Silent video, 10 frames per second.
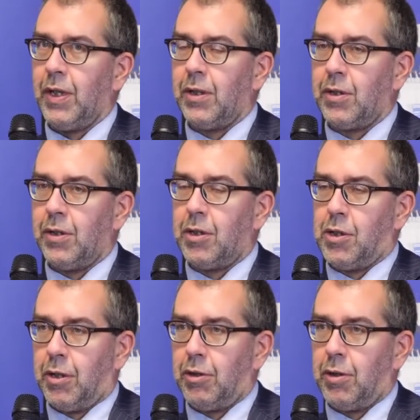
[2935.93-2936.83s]
it's,
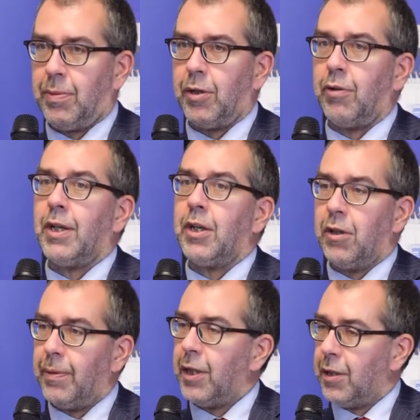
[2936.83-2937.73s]
this is not just about our
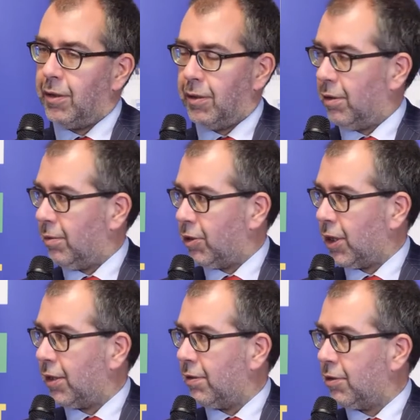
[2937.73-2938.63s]
economic
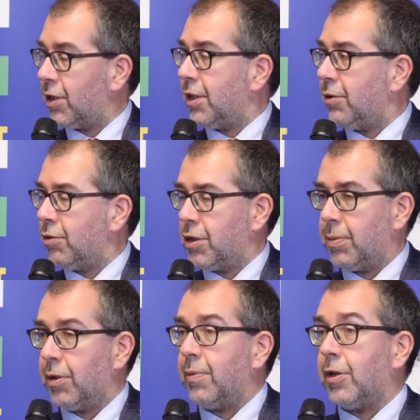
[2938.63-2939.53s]
objectives and
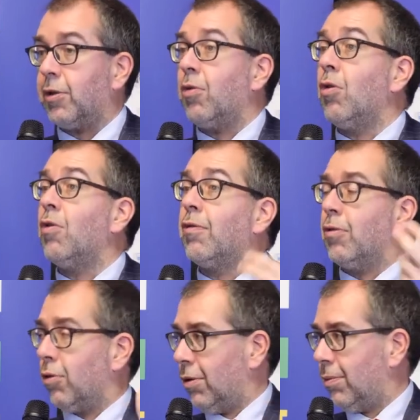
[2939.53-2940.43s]
interests, but about our
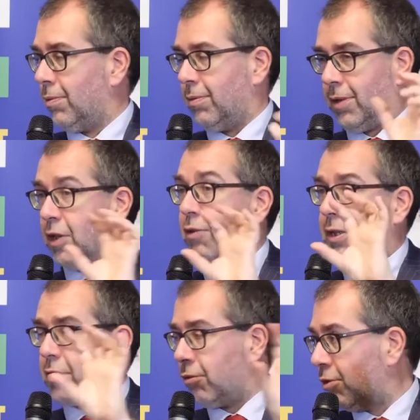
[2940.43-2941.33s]
overall
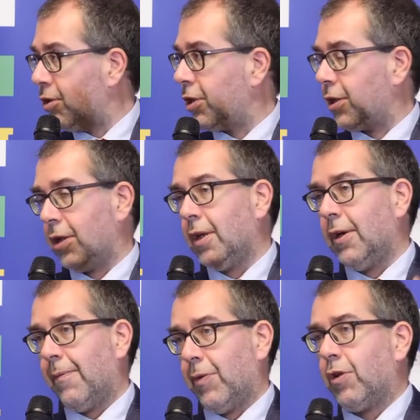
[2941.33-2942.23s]
grand strategic
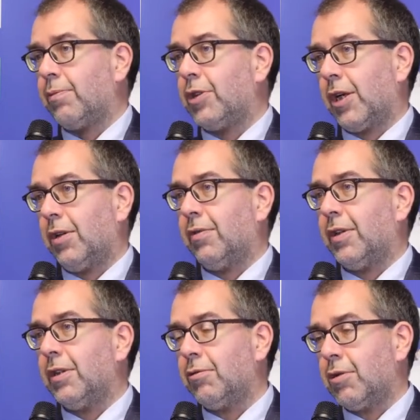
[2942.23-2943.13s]

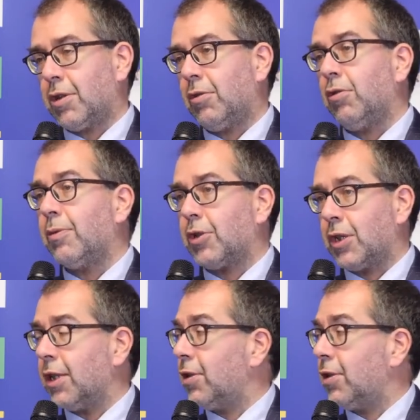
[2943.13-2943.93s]
objective and interest, that you must